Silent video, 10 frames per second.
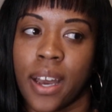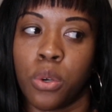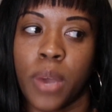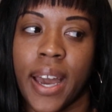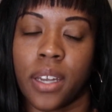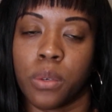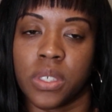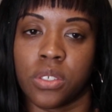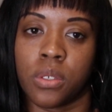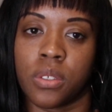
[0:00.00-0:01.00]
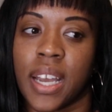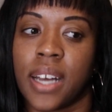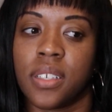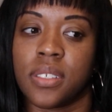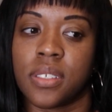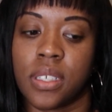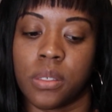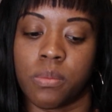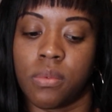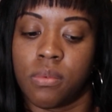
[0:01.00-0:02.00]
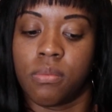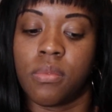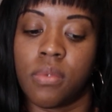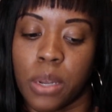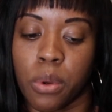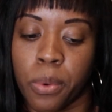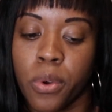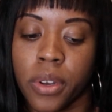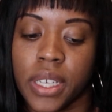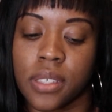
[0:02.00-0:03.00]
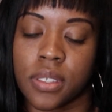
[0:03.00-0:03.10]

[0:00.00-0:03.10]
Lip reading: who had original talents, they were boring.